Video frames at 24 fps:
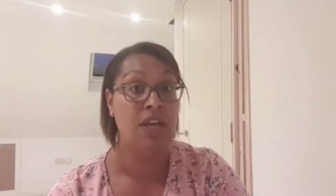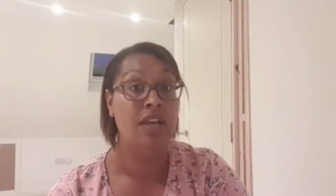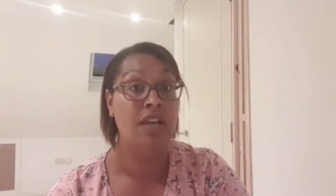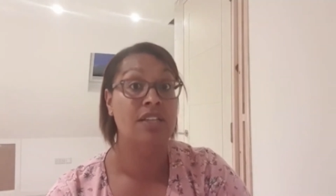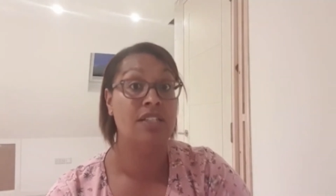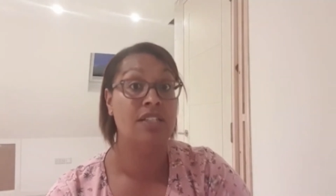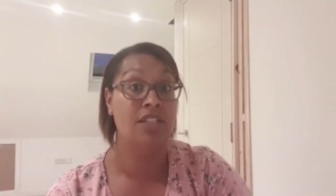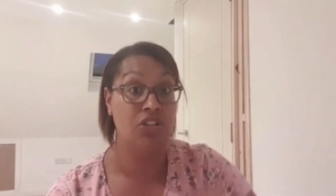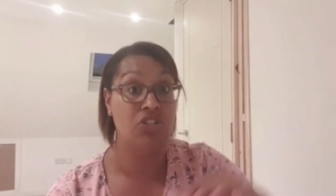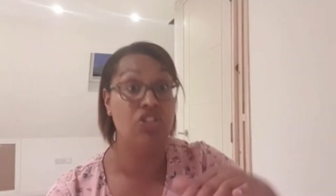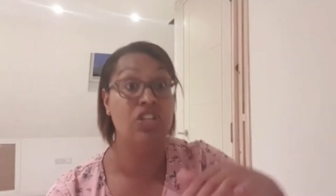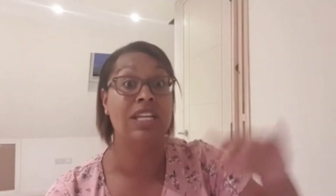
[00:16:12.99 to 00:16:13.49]

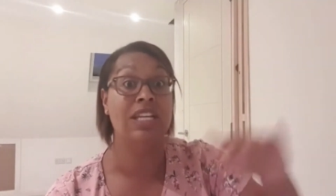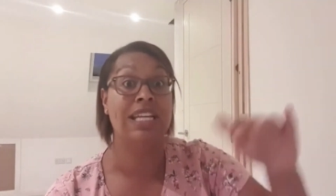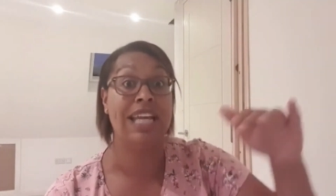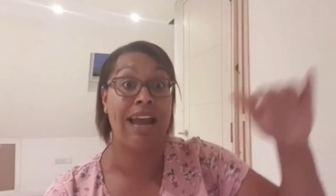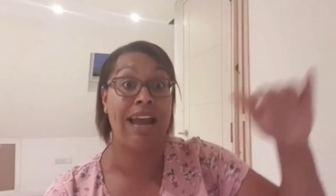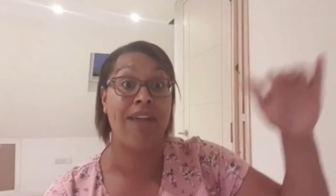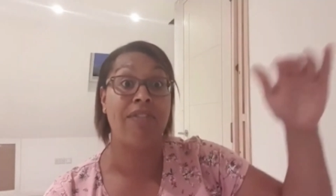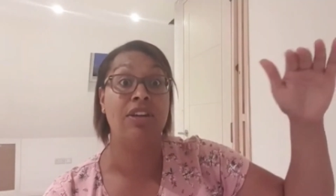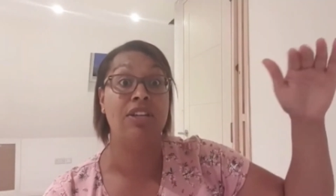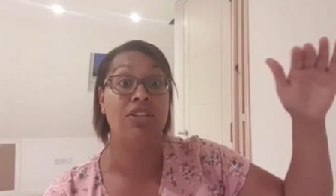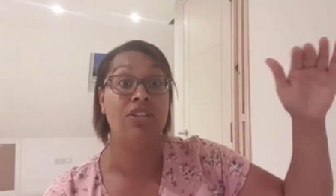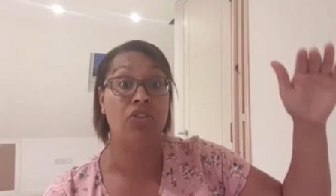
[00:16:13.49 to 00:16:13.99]
So she
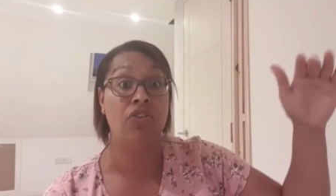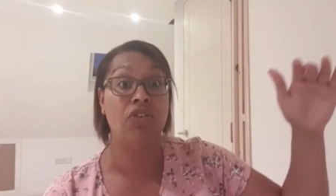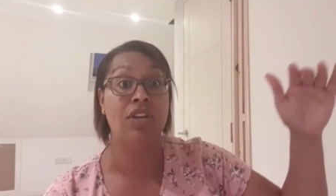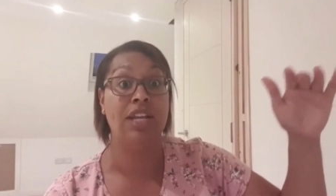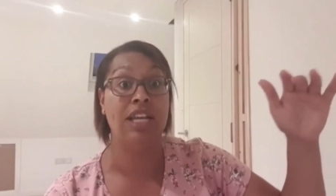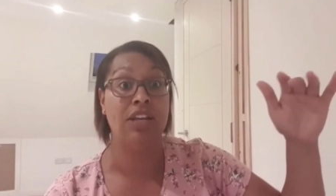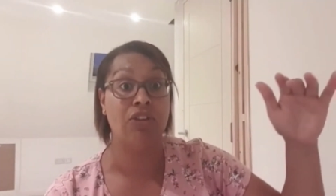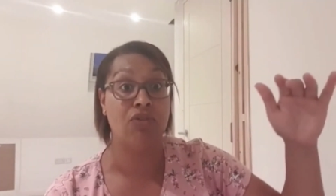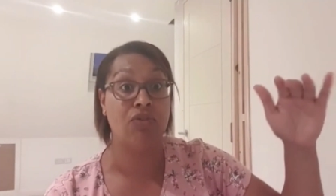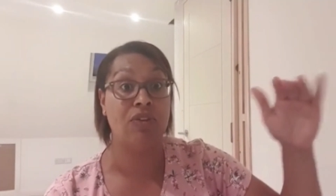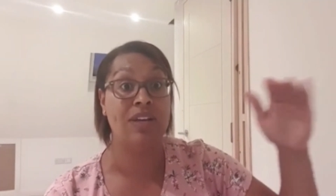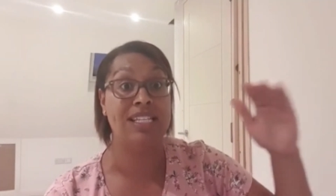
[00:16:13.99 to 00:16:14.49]
carried on
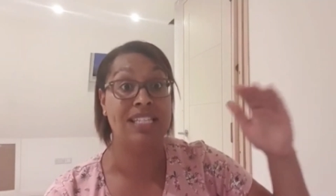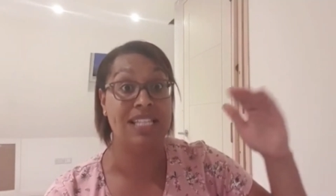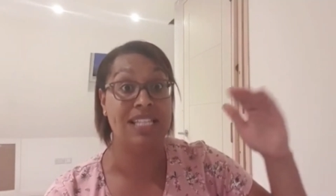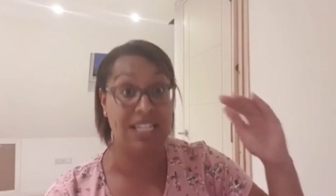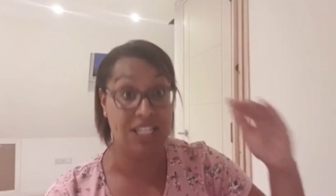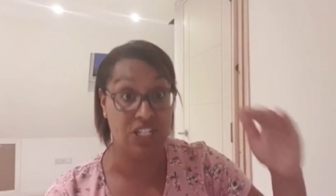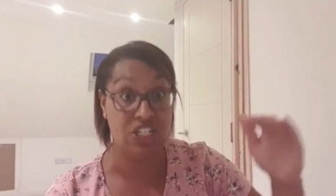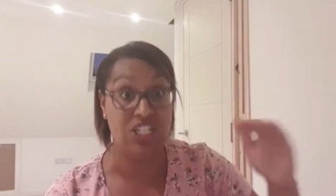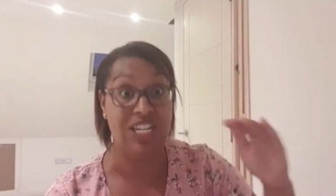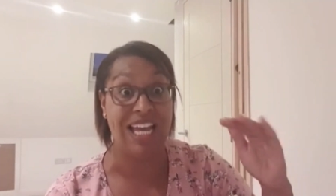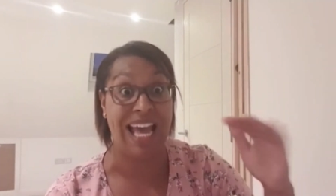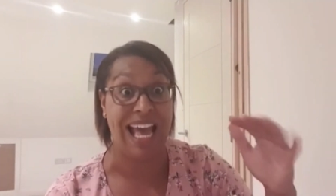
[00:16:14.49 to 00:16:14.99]
increasing
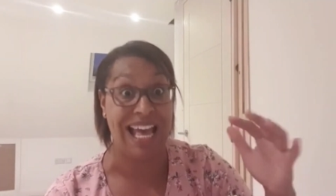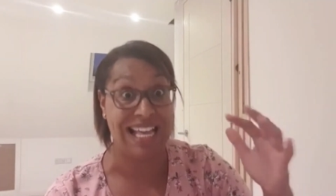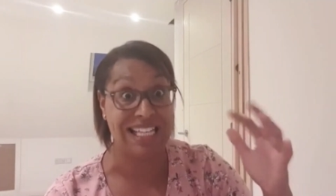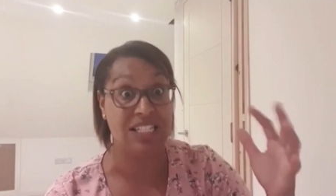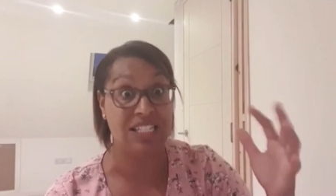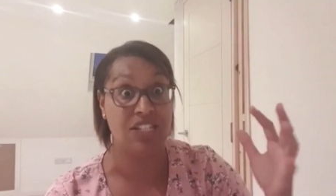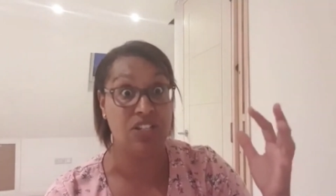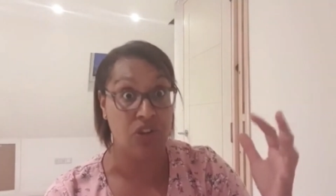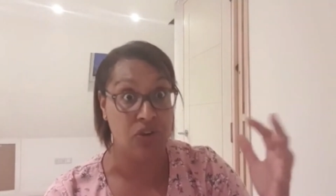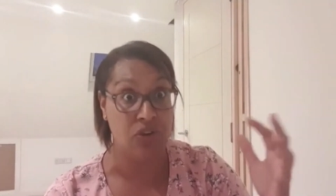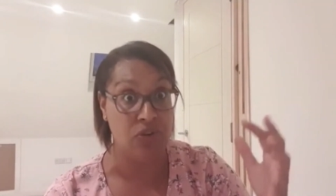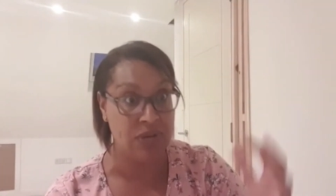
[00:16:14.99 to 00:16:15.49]
as she
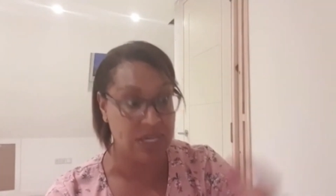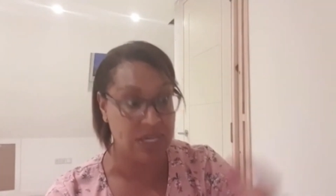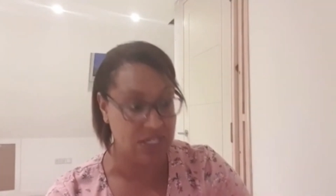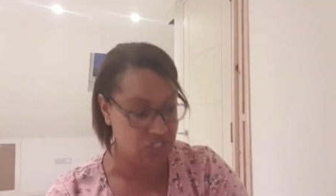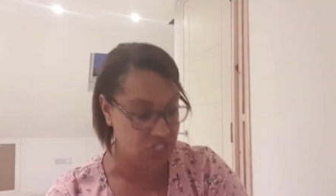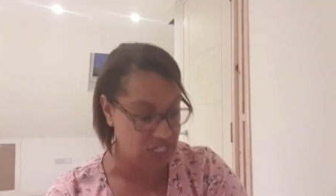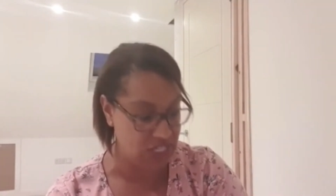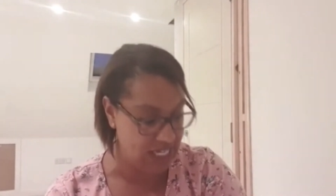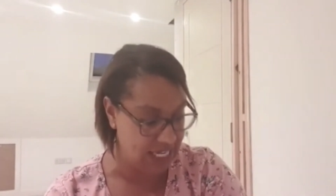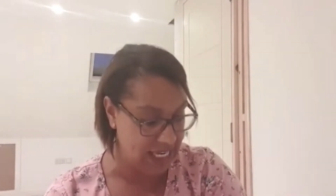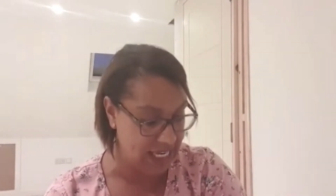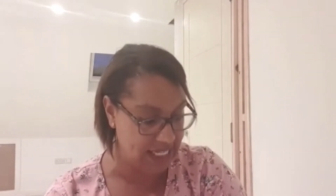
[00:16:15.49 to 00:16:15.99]
has to and as
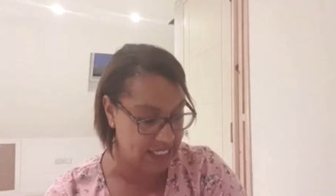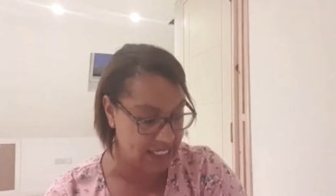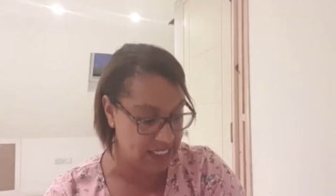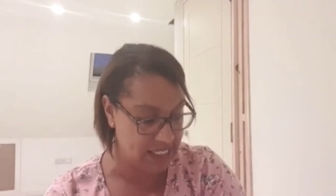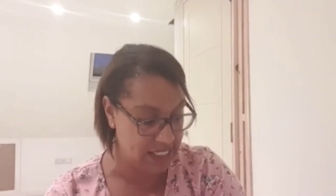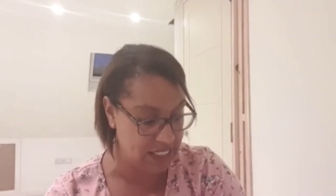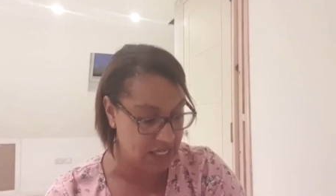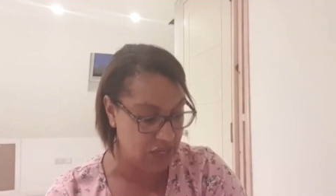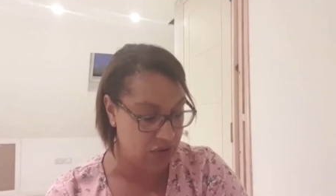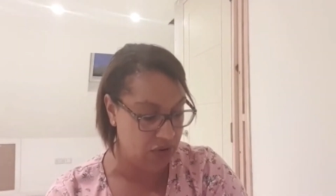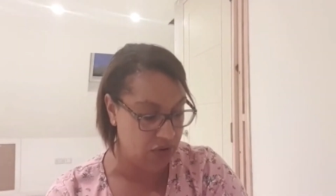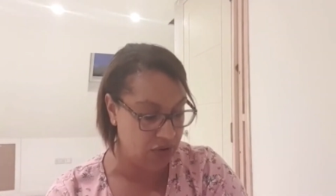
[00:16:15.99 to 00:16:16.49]
she needs
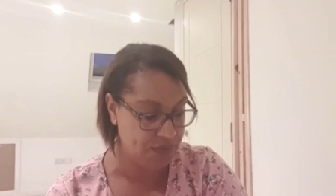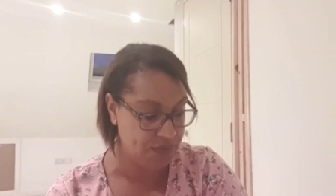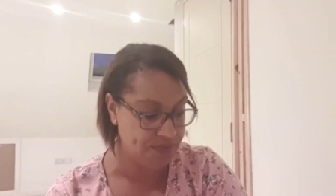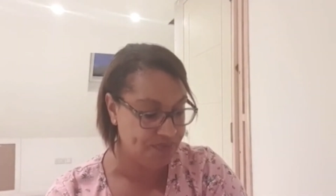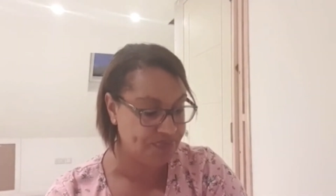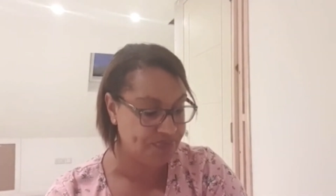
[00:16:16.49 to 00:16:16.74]
to.